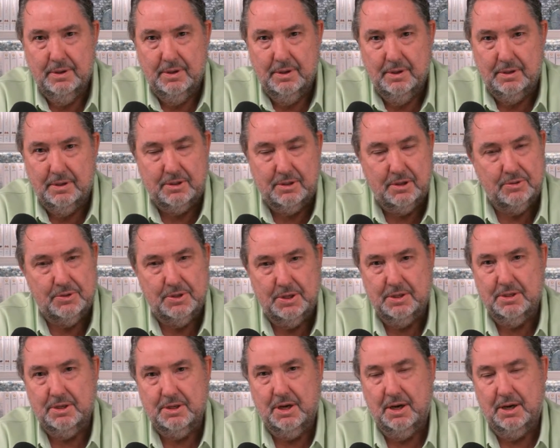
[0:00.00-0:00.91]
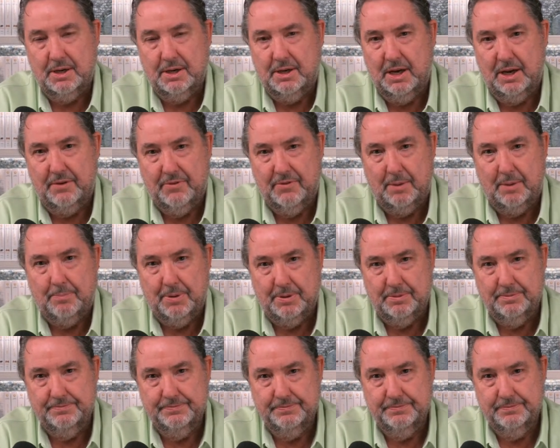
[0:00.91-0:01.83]
And so since God gave up,
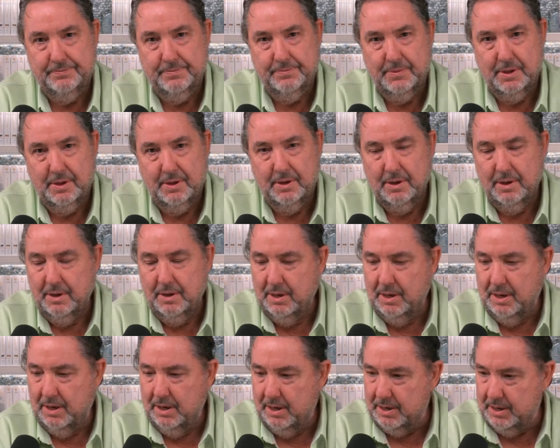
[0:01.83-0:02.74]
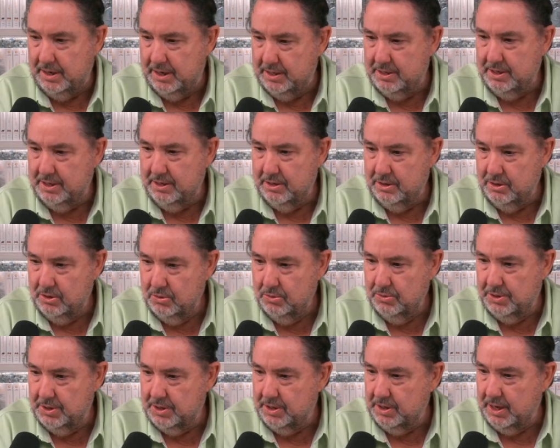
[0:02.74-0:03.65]
and yet he knew
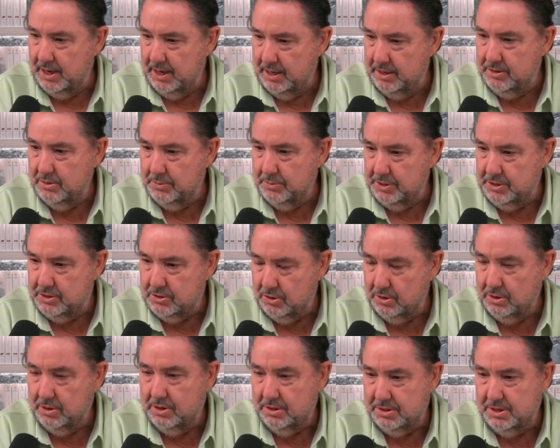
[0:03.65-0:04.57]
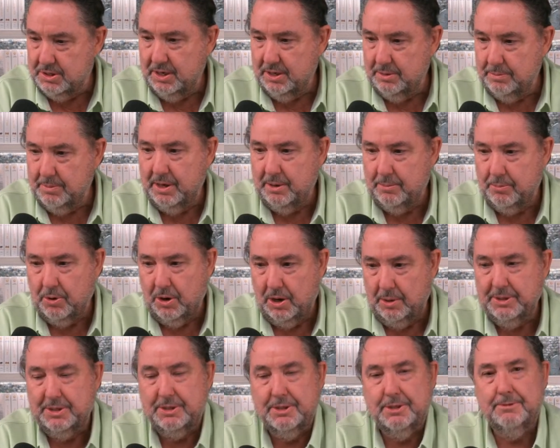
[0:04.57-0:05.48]
that he had to return because he had made a
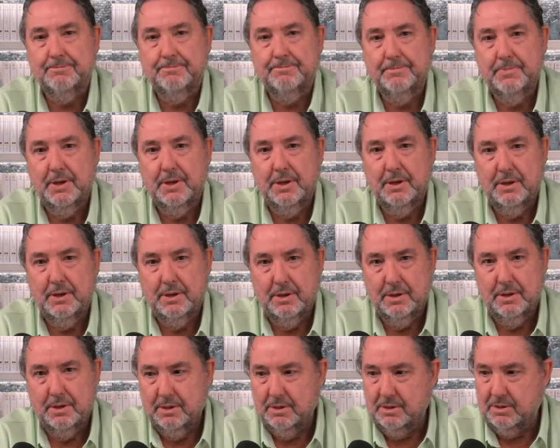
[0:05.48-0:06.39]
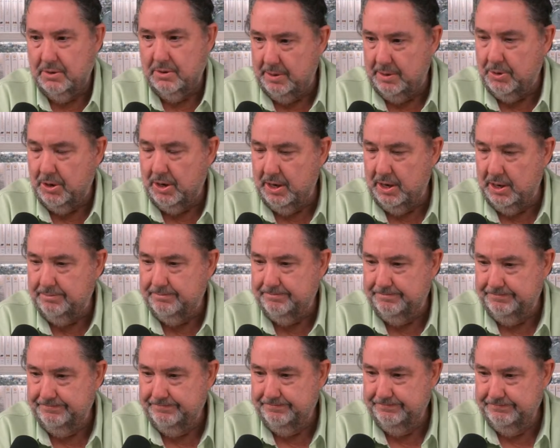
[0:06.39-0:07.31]
promise to Abraham
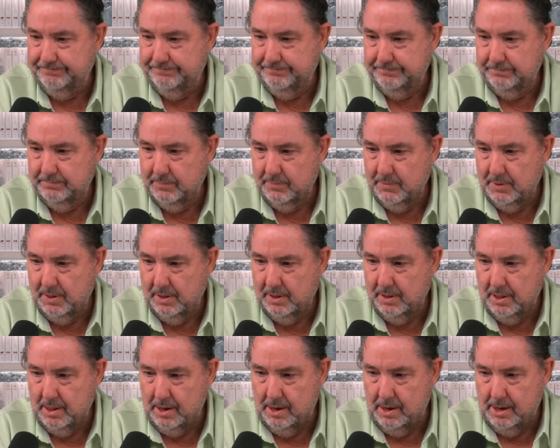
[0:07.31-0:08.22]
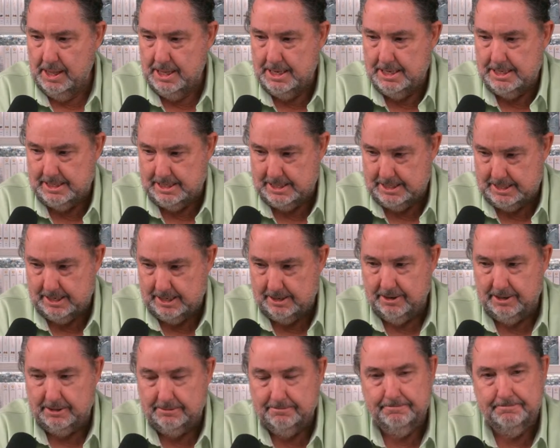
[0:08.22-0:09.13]
and to
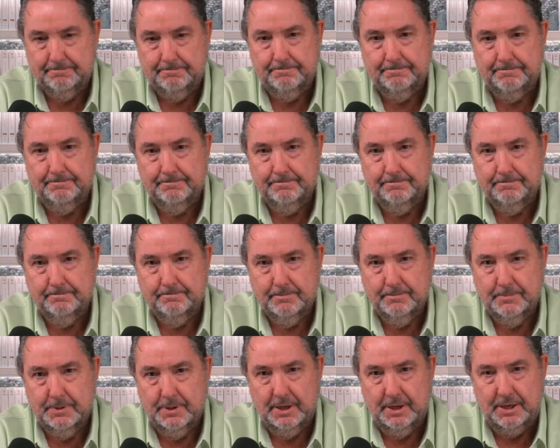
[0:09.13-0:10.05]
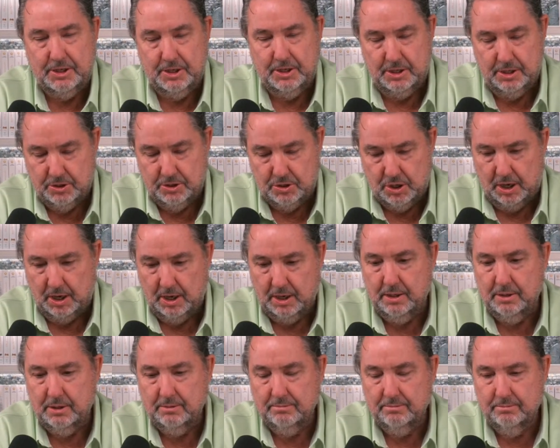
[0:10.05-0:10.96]
Sarah and to Yishak
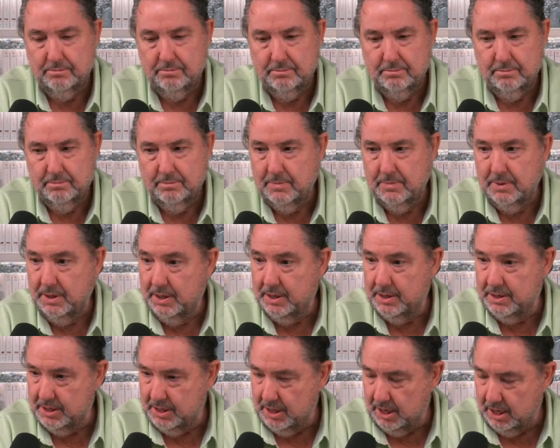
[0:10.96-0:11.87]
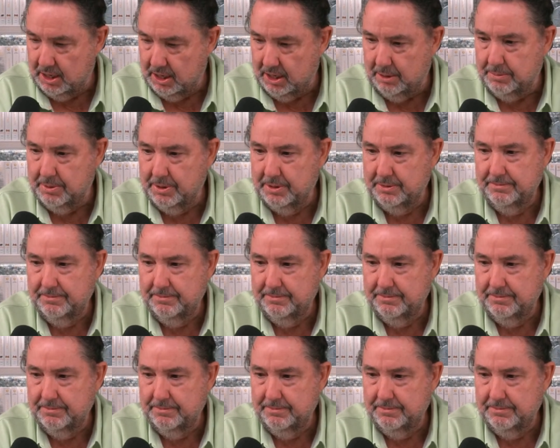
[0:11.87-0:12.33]
and to Jacob.